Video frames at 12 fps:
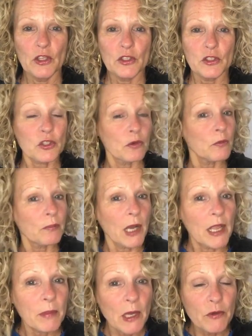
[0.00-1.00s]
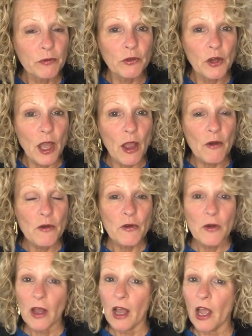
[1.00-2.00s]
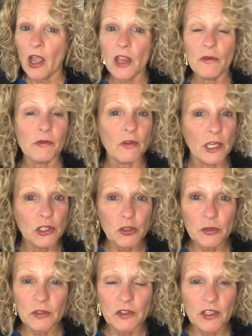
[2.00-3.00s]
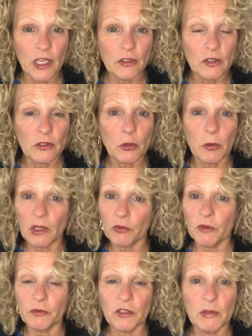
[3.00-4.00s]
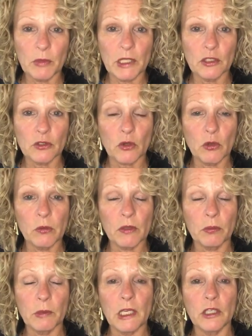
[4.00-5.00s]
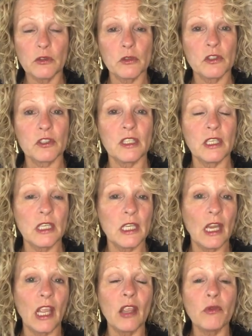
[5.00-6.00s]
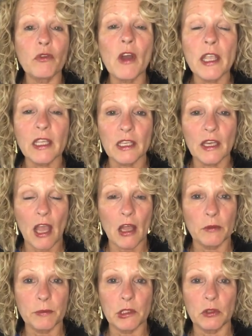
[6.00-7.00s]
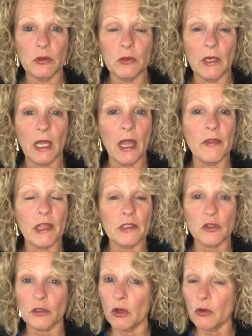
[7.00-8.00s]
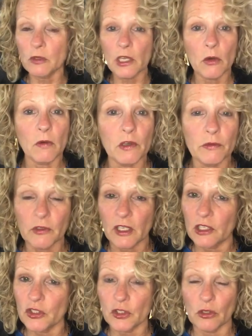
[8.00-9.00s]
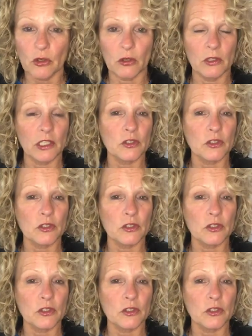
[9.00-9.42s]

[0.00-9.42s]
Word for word: So bye-bye for now. I invite you to schedule a quick 15-minute call with me to see if I can help you. And that's only a qualification call.